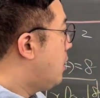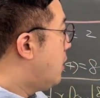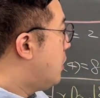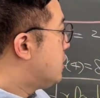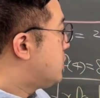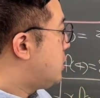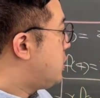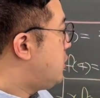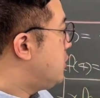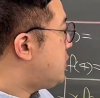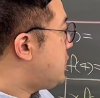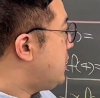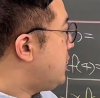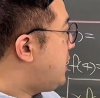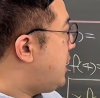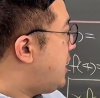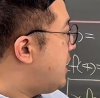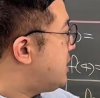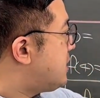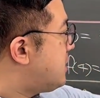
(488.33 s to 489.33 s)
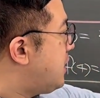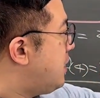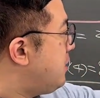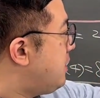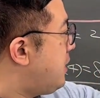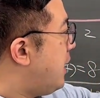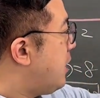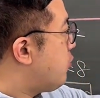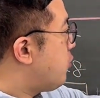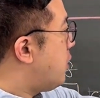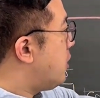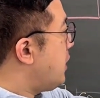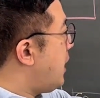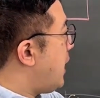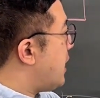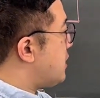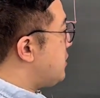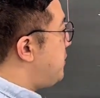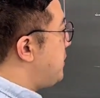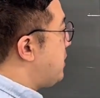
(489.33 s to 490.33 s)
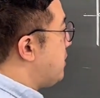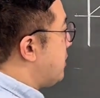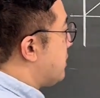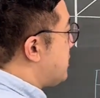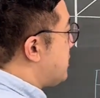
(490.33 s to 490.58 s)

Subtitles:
So using this, the integral has to be then the